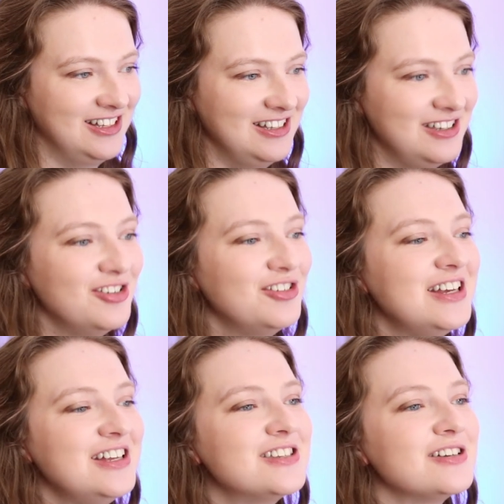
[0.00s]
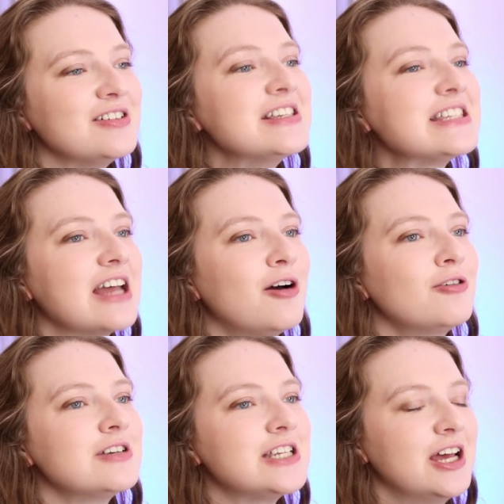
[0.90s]
you need to
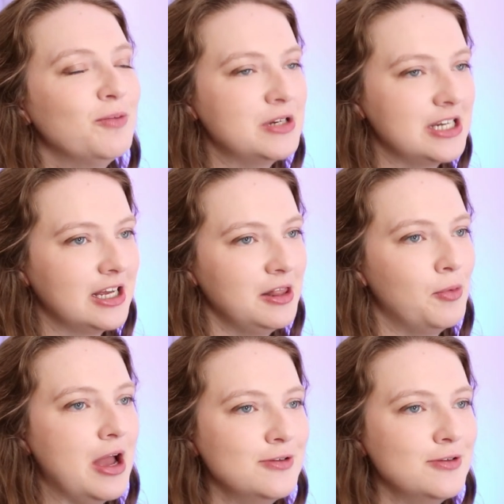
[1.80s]
sound a particular way.